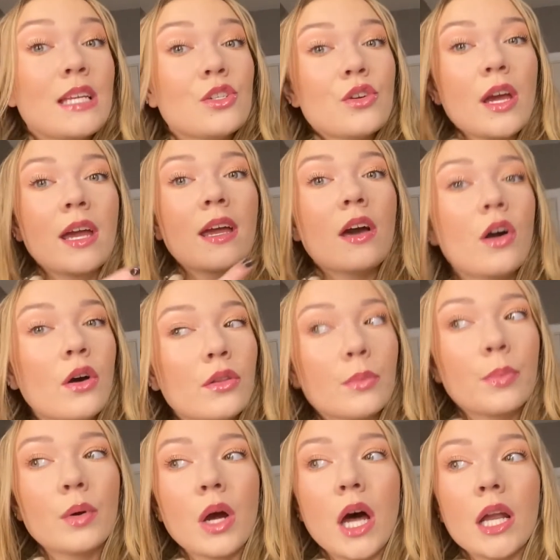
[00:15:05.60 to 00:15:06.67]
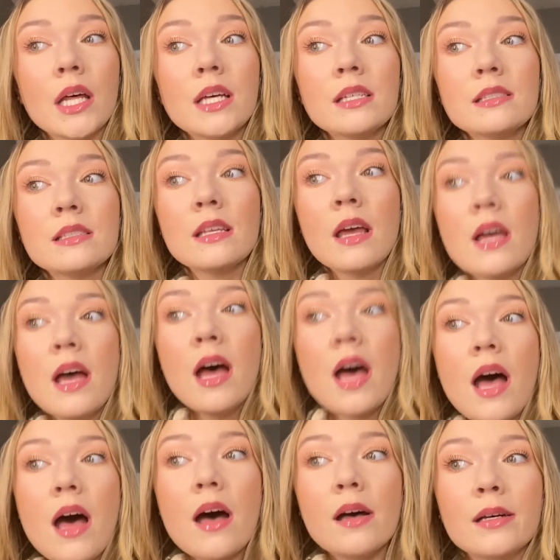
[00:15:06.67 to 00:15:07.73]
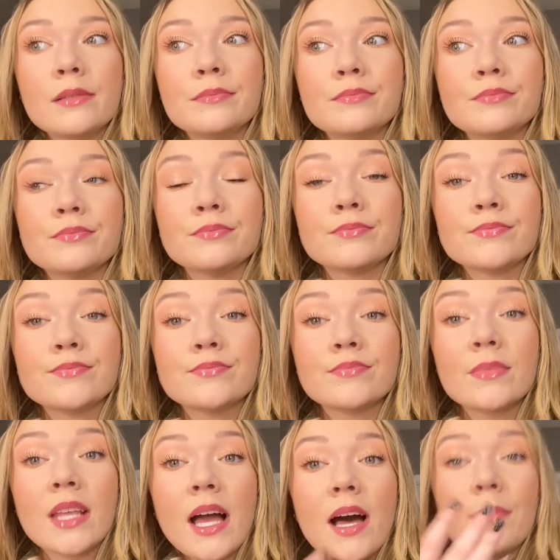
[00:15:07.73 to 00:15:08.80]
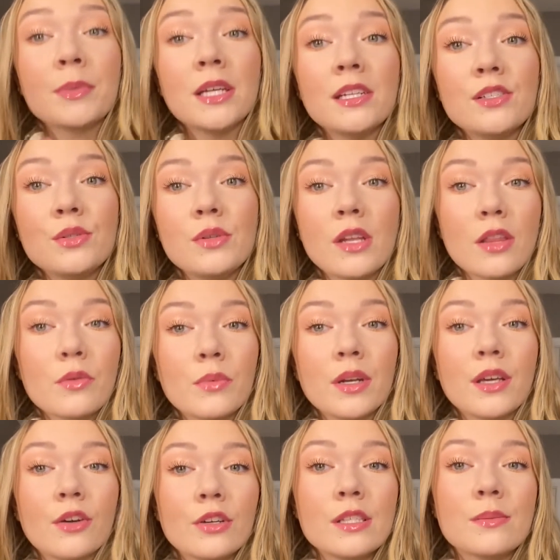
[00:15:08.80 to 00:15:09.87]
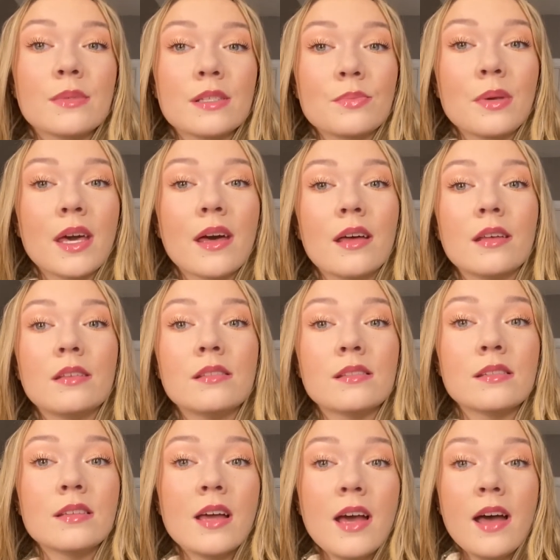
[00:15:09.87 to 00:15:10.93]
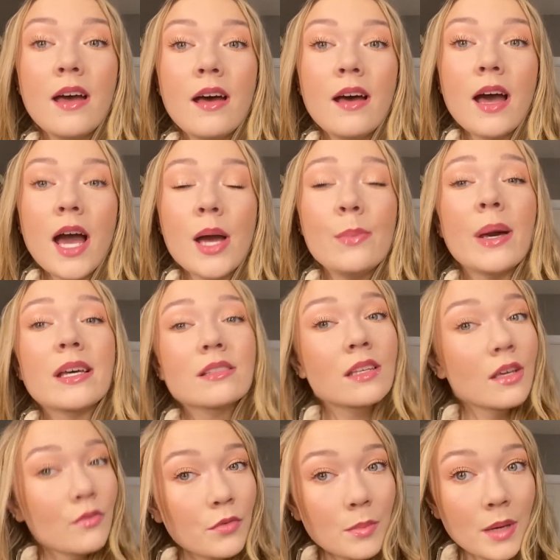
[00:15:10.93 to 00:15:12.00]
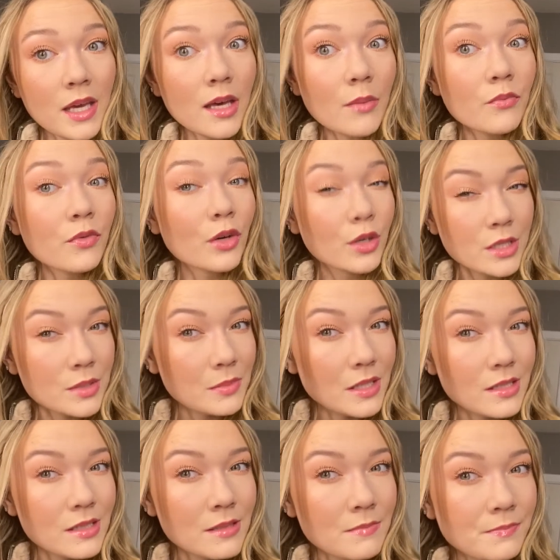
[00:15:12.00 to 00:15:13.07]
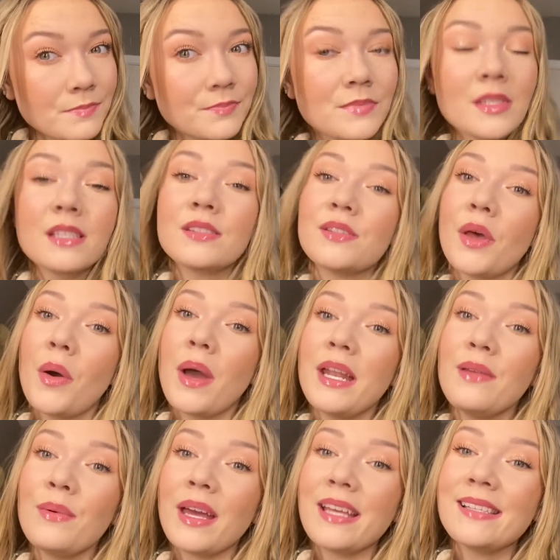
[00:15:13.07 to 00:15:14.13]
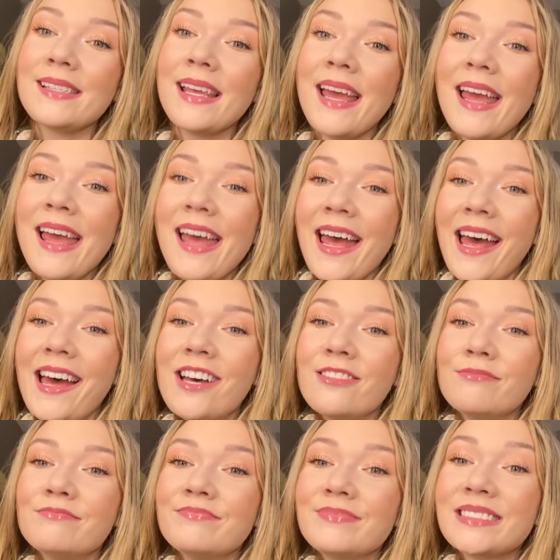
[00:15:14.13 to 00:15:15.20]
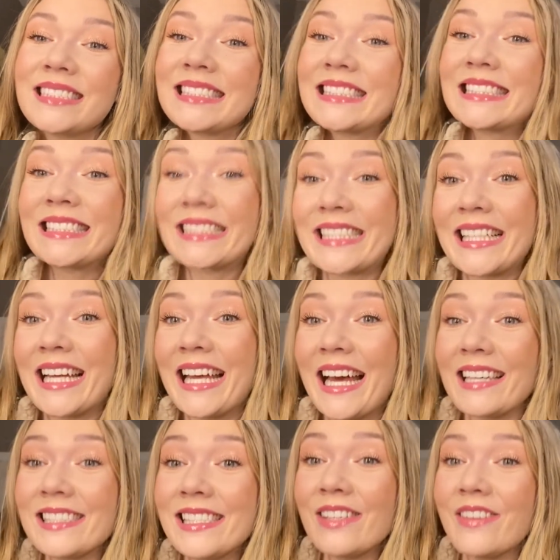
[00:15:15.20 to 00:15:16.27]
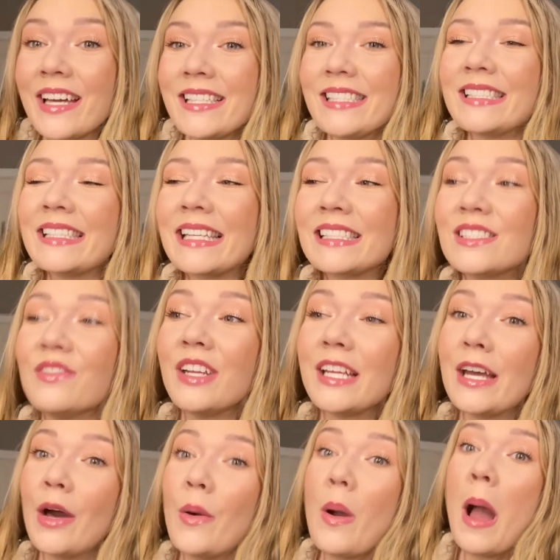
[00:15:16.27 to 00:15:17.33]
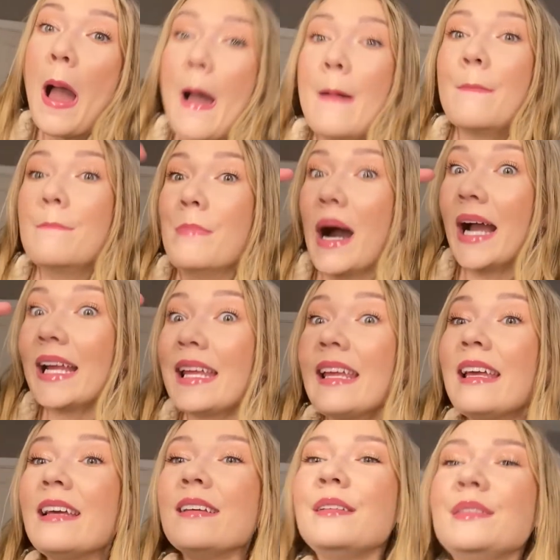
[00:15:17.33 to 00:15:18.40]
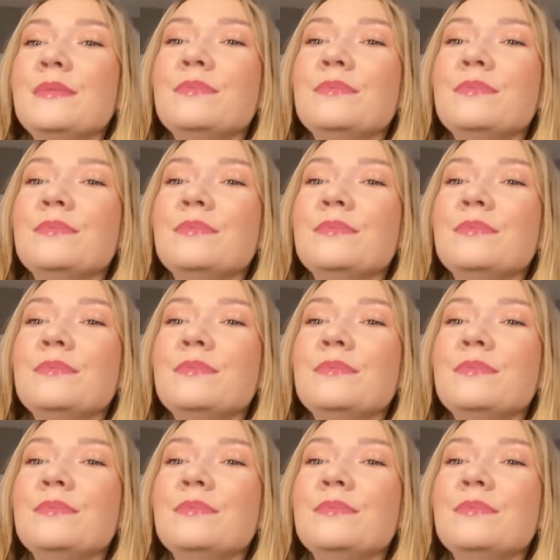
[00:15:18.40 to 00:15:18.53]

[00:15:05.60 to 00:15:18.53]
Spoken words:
trying out all the products. I'm gonna do another one at Christmas because I'm asking for makeup for Christmas. So anyways, I'll see you guys in the next video. Bye!